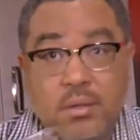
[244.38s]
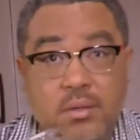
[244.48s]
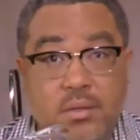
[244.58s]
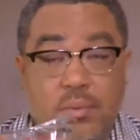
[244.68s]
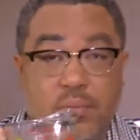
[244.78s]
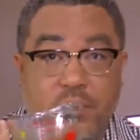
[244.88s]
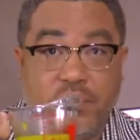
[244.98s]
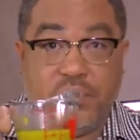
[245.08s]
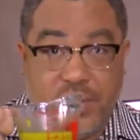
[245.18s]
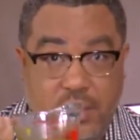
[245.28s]
some
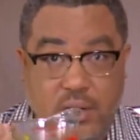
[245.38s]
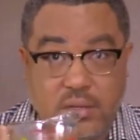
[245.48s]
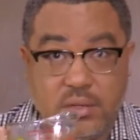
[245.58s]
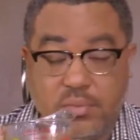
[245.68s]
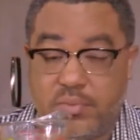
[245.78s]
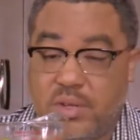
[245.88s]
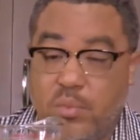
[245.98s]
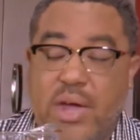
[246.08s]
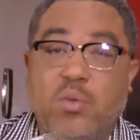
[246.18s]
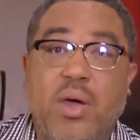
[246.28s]
vinegar, some
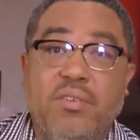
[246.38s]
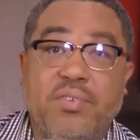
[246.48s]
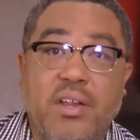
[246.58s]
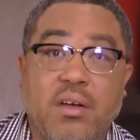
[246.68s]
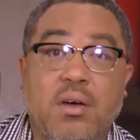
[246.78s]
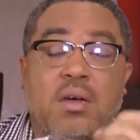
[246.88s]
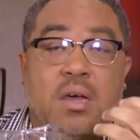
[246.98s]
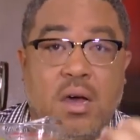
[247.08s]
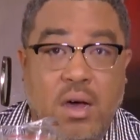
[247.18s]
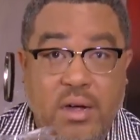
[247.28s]
white wine vinegar,
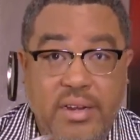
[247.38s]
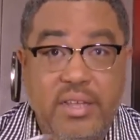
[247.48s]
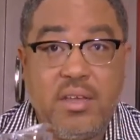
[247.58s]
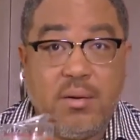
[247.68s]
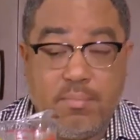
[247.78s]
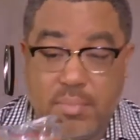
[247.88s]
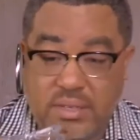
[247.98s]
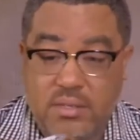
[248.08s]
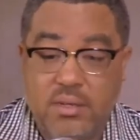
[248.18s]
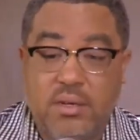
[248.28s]
honey,
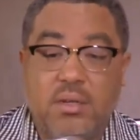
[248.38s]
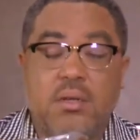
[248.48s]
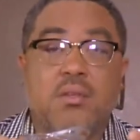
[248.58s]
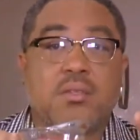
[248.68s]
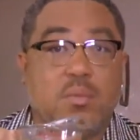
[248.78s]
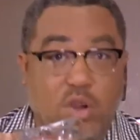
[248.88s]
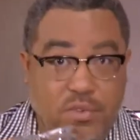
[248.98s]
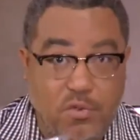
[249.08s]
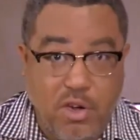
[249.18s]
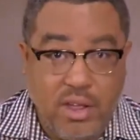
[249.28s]
mustard, some
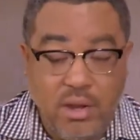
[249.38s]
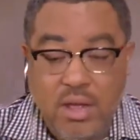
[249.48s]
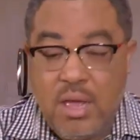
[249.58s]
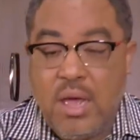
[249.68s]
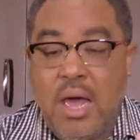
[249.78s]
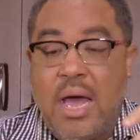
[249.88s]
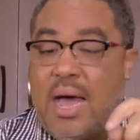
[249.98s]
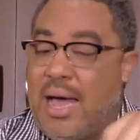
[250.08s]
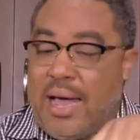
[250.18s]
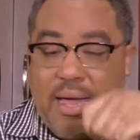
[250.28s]
olive oil,
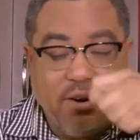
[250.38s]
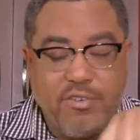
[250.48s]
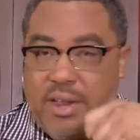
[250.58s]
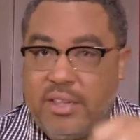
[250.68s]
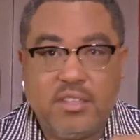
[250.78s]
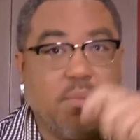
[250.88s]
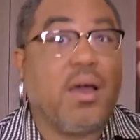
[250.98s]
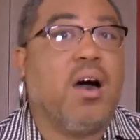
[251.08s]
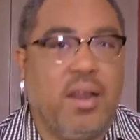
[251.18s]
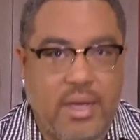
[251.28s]
and really some
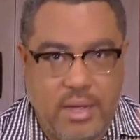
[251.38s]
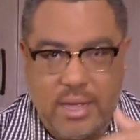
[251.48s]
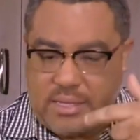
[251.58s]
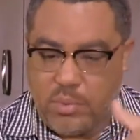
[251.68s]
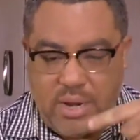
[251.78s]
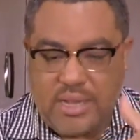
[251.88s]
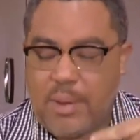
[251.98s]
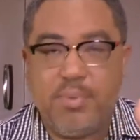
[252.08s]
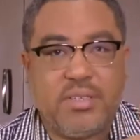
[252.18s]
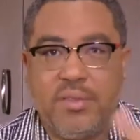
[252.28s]
garlic as well that I
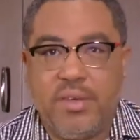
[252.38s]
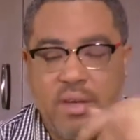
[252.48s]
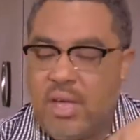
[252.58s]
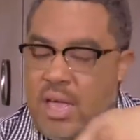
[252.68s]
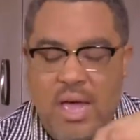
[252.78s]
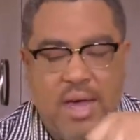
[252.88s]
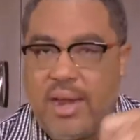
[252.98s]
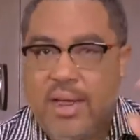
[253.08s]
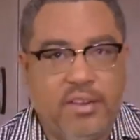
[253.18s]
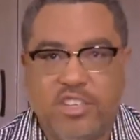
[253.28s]
put in there.
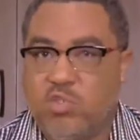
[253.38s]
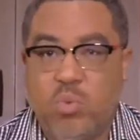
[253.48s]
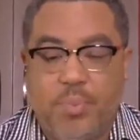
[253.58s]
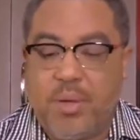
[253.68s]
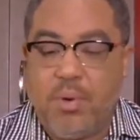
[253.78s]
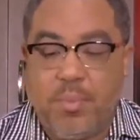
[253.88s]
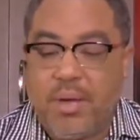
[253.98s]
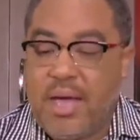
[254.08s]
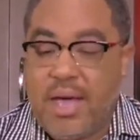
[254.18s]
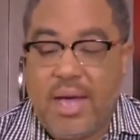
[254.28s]
I just whipped them up
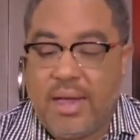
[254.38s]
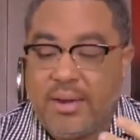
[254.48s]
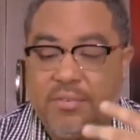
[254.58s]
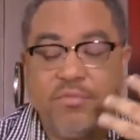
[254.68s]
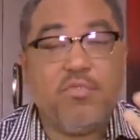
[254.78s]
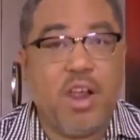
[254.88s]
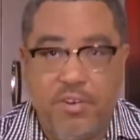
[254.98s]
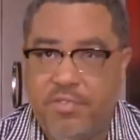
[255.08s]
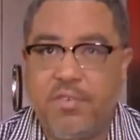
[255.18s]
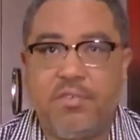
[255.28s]
and
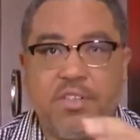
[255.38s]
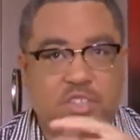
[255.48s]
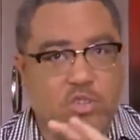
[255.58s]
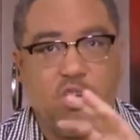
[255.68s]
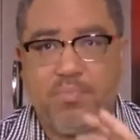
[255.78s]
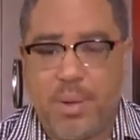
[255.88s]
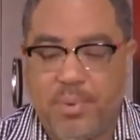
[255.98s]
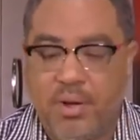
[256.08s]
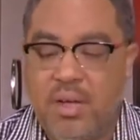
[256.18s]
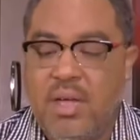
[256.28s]
very flavorful. Salt,
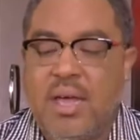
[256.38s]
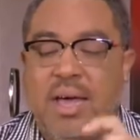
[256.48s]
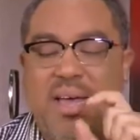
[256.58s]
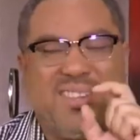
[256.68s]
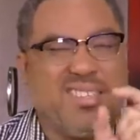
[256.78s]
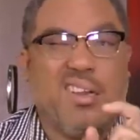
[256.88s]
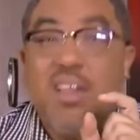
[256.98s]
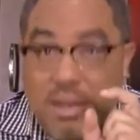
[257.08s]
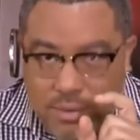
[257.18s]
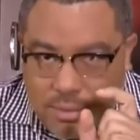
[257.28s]
pepper, there's a
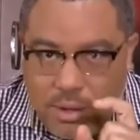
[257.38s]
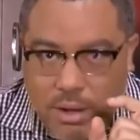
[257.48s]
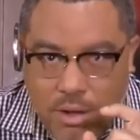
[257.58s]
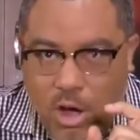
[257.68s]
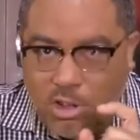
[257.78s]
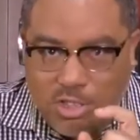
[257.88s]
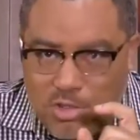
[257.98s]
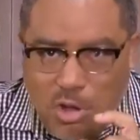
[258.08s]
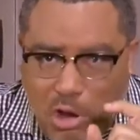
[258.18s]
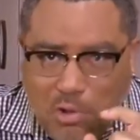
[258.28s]
little hot